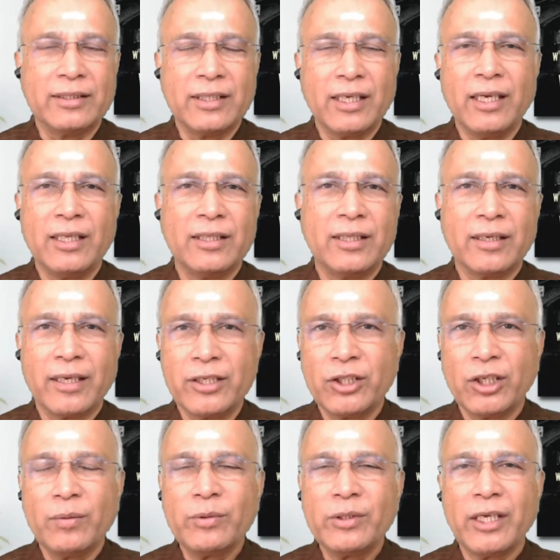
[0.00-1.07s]
See, the
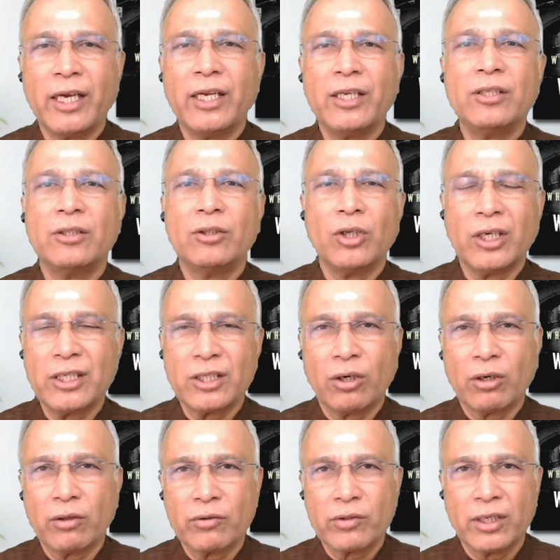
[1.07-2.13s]
regime change, that
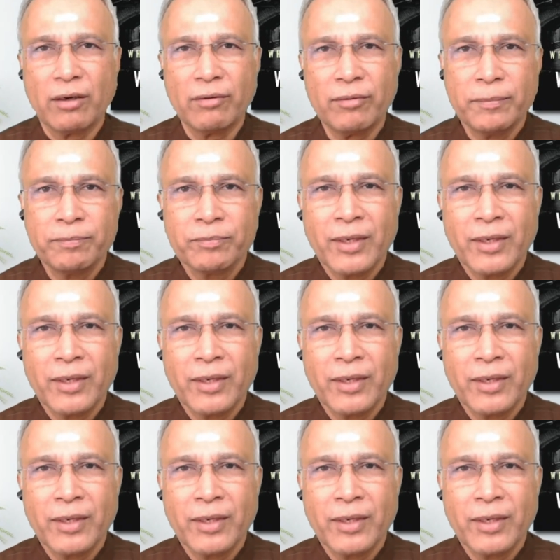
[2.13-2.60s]
sort of stuff